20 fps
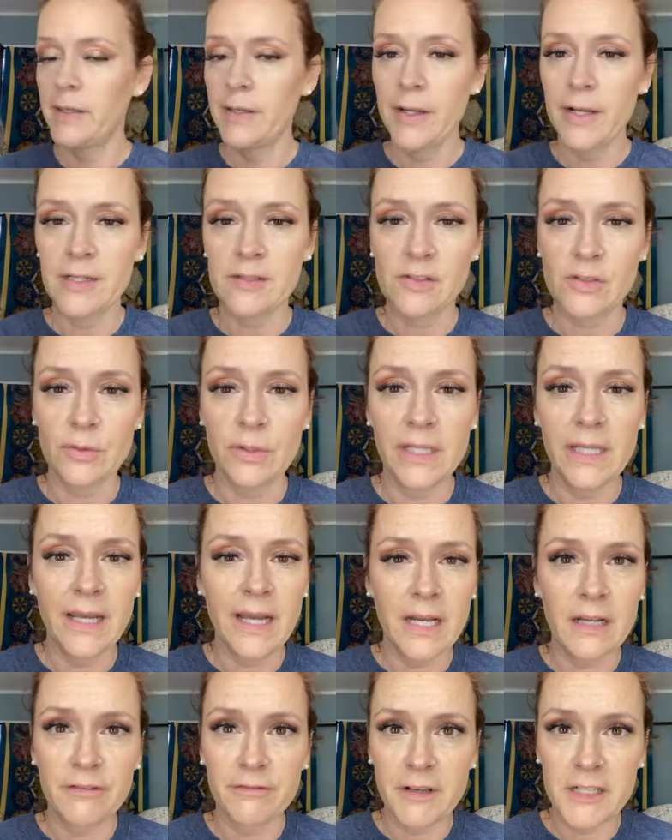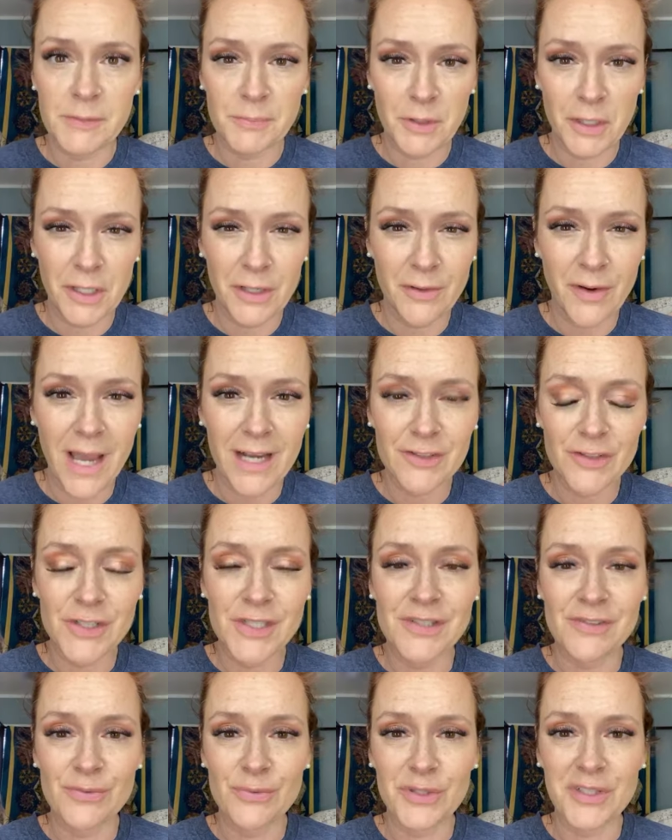And so any kind of Facebook interaction
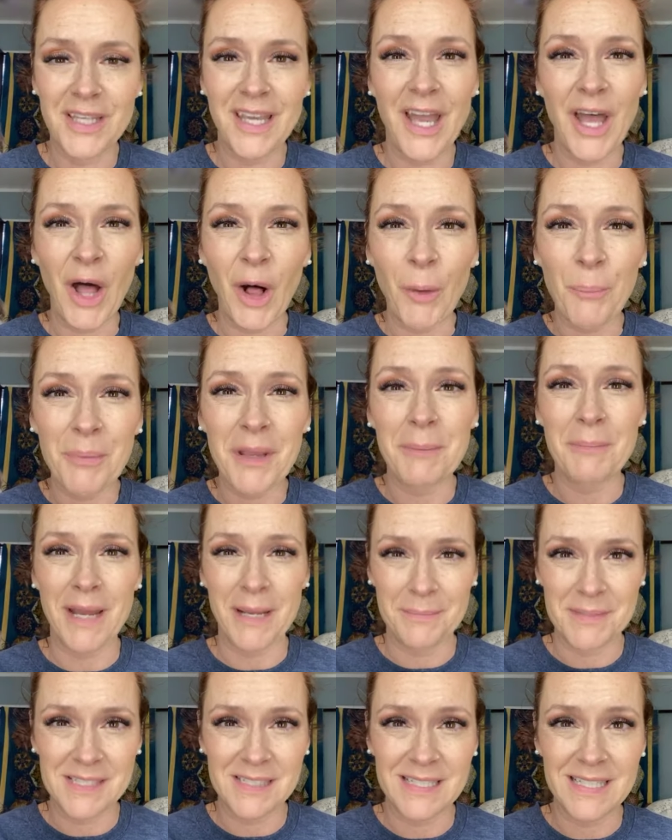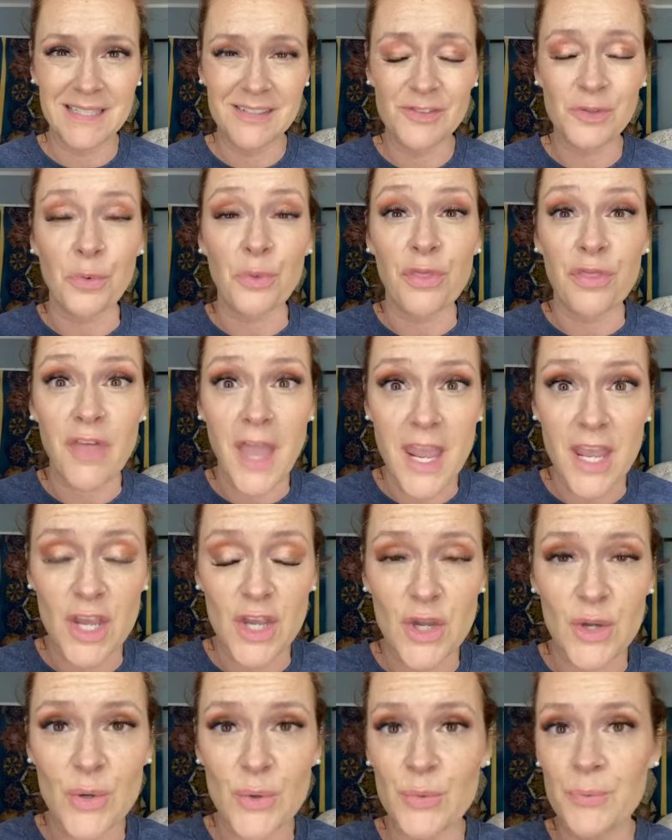is really helping my business. So thank
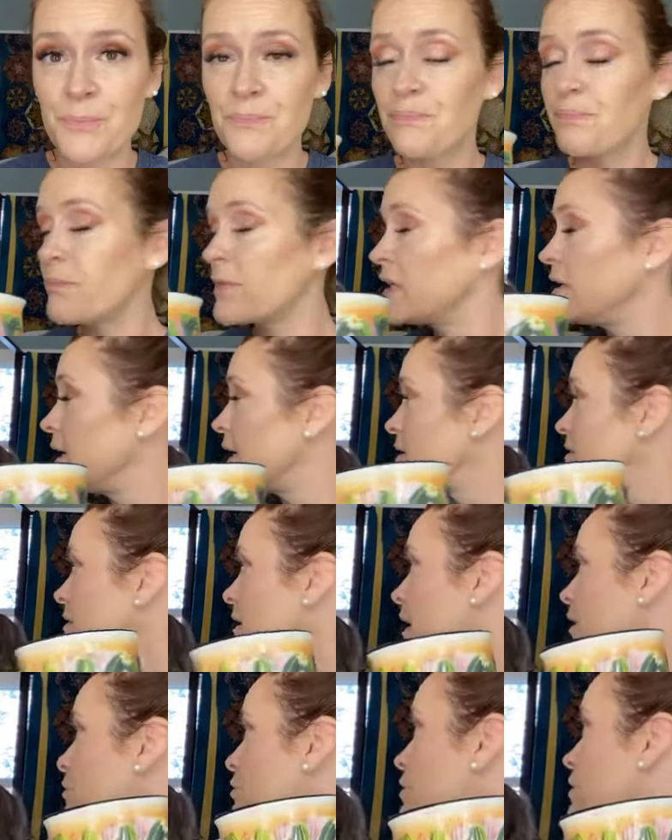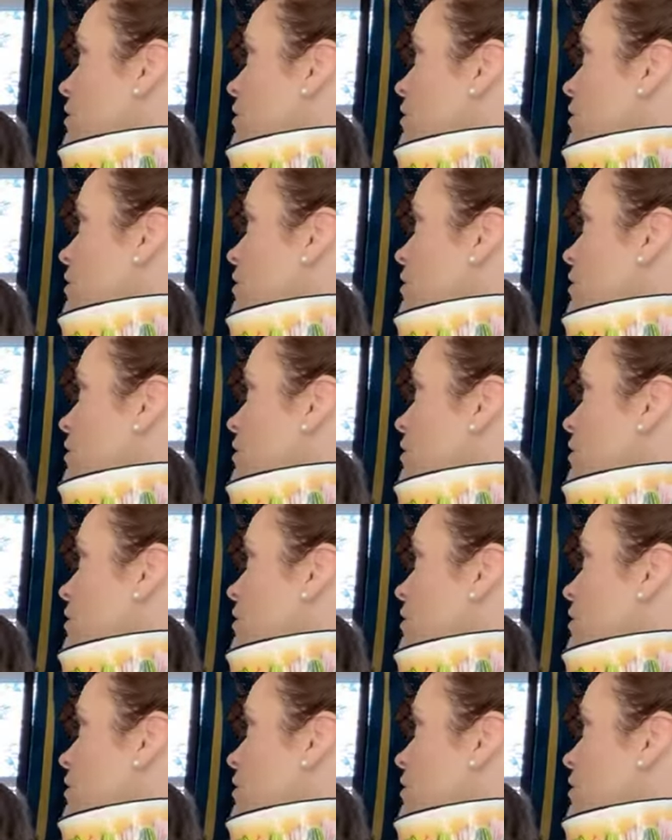you. Yes, love.